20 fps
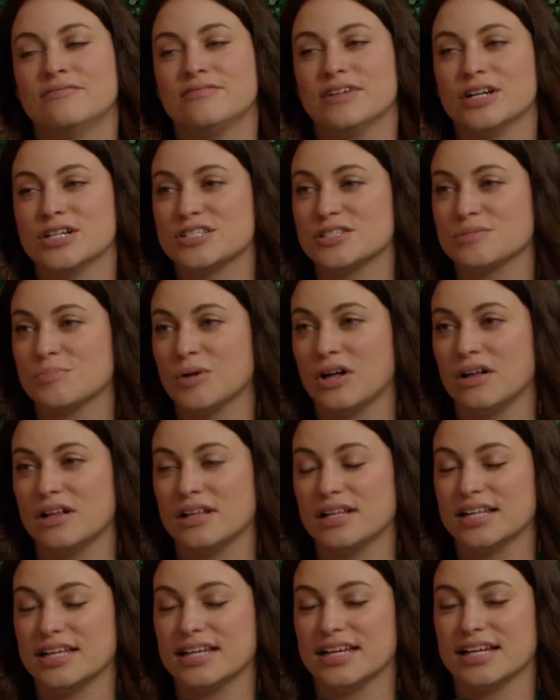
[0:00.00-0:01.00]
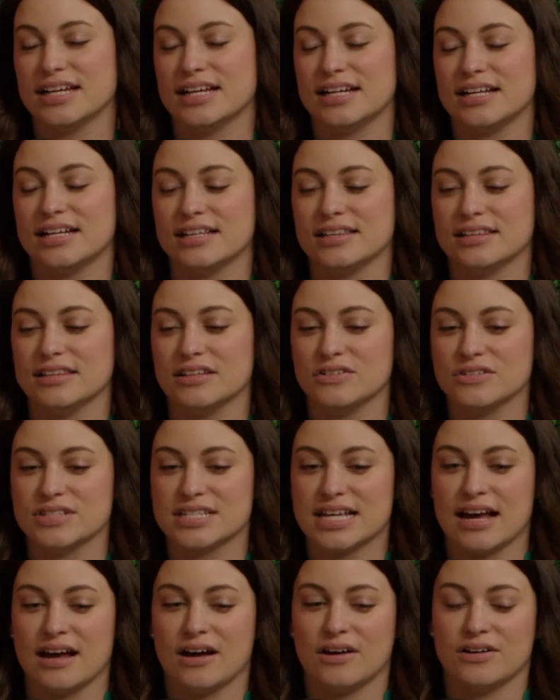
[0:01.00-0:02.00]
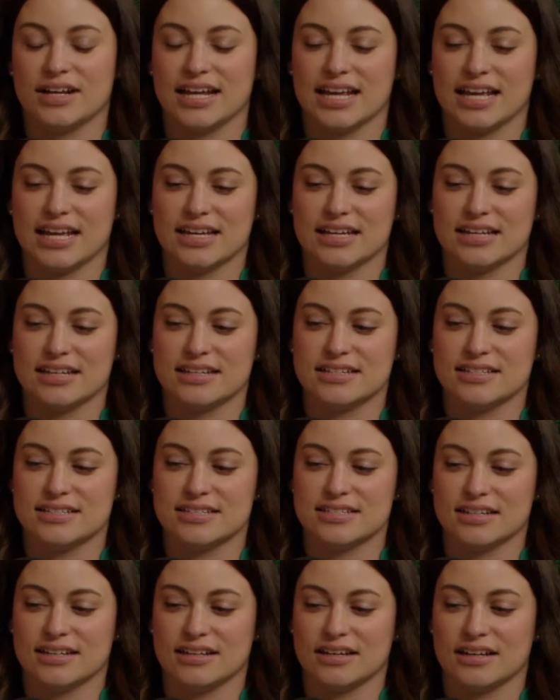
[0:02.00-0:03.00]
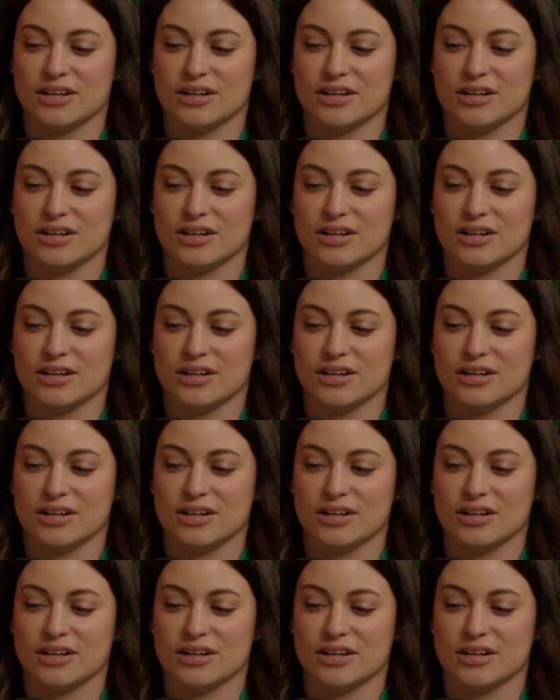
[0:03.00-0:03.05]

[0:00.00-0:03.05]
very small little town, and